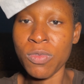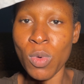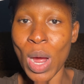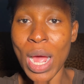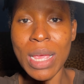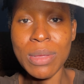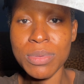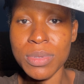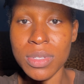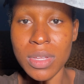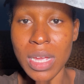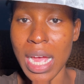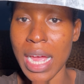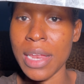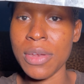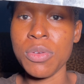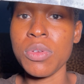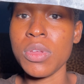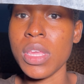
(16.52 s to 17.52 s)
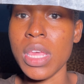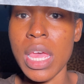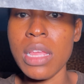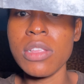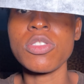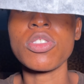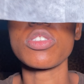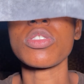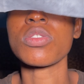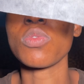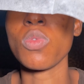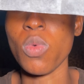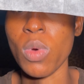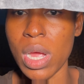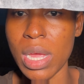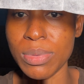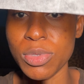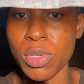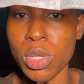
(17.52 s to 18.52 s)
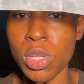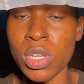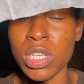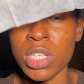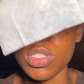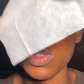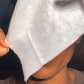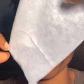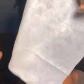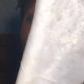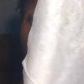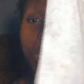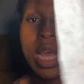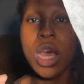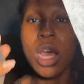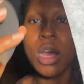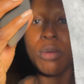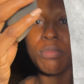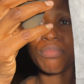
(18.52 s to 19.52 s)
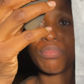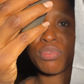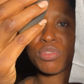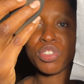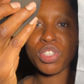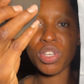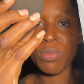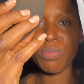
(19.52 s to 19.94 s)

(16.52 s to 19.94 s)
wipes. I don't care, just wipes, so long it's wet. Put your